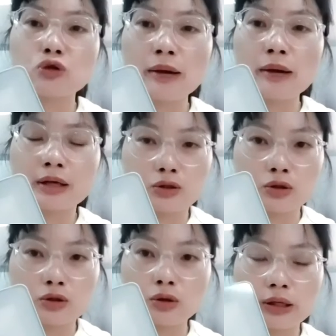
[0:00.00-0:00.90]
without
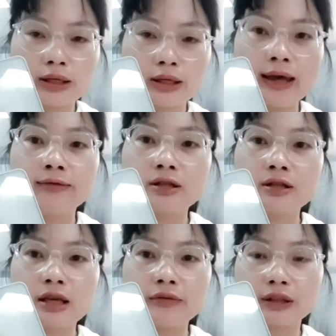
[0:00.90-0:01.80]
driver, so it
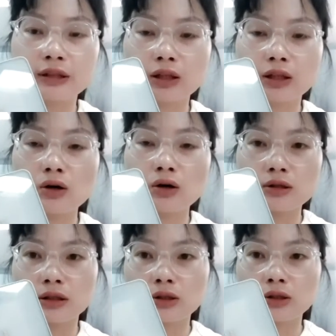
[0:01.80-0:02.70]
can save
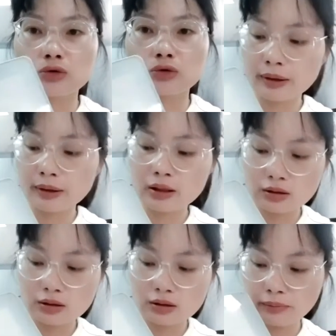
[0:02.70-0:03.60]
the cost. The
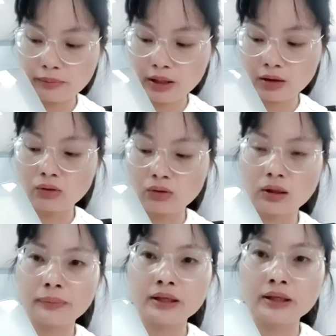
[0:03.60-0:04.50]
driver is
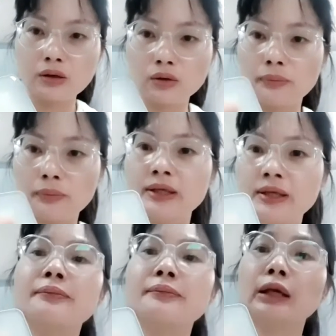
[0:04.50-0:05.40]
make on the
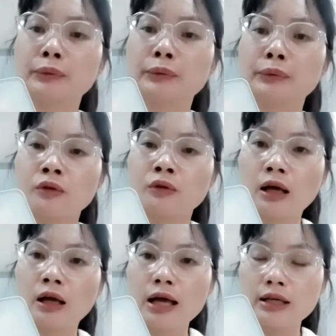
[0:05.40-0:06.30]
PCB,
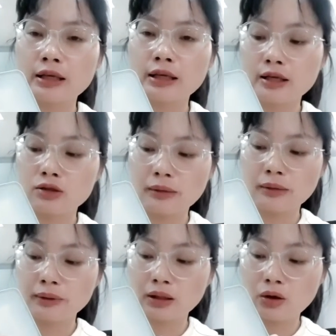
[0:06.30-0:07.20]
and it
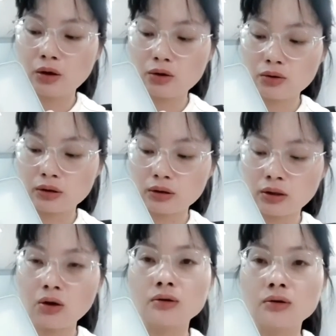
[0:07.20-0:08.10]
can save the
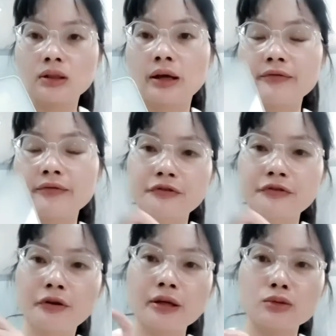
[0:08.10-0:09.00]
cost.
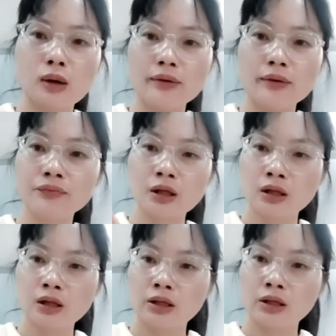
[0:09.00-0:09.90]
And for this
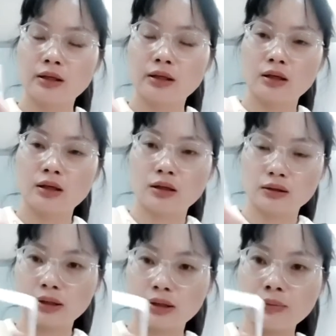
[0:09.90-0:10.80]
one,
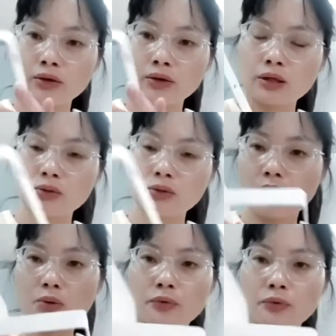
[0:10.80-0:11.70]
the
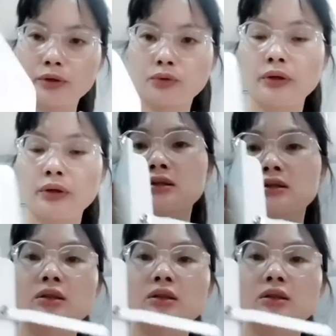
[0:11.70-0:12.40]
mainly one we